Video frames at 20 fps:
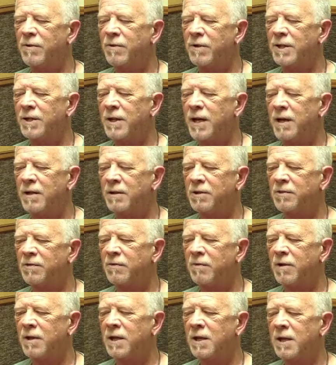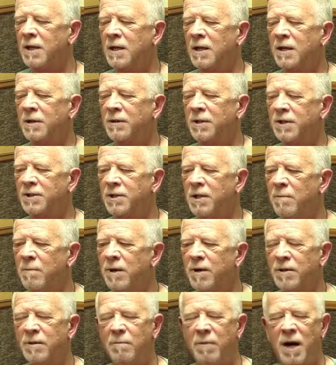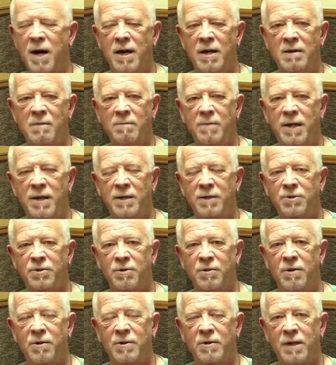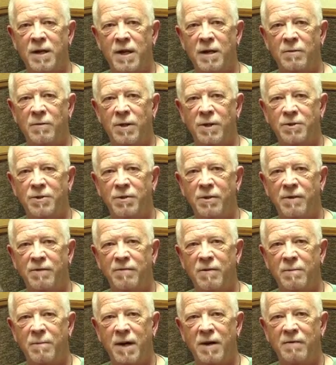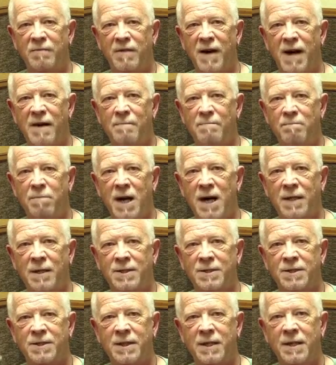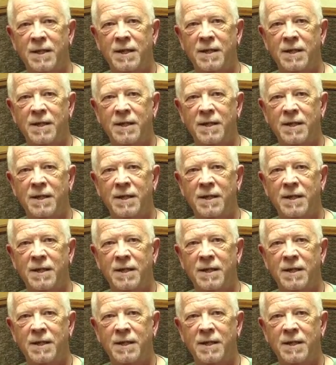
$30 for. These come out of the bargain bin at your local hardware store for about $5.